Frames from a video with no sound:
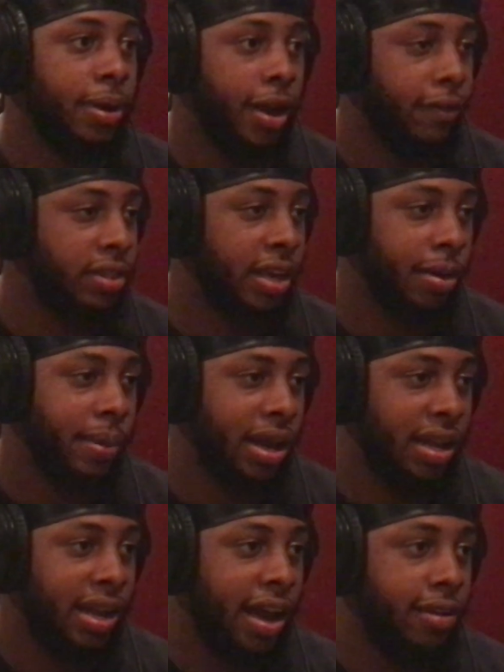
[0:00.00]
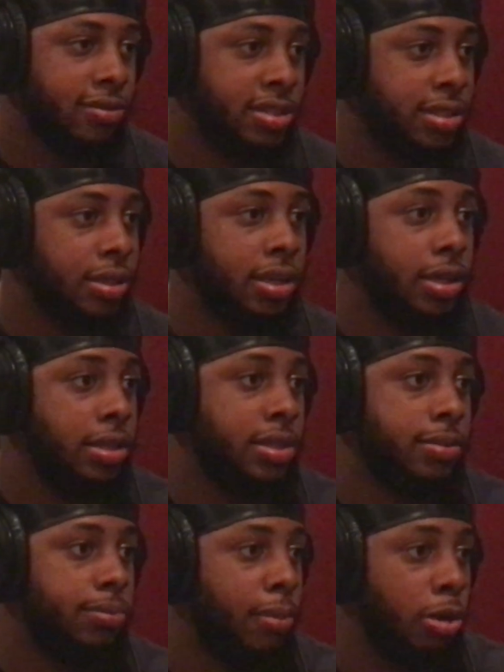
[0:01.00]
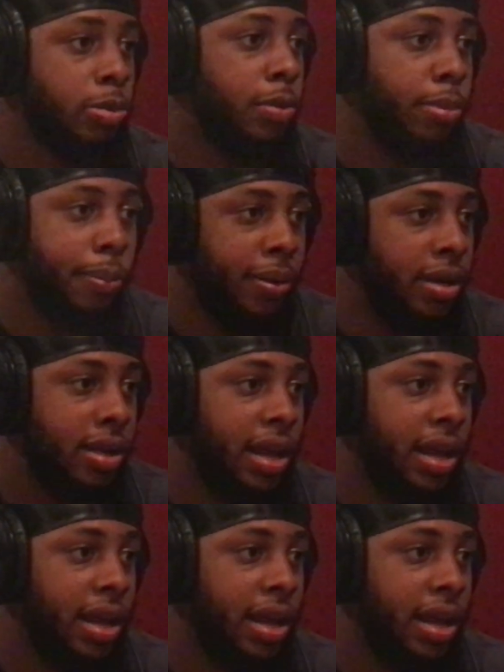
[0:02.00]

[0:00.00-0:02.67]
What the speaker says: near everything about our lives because most people putting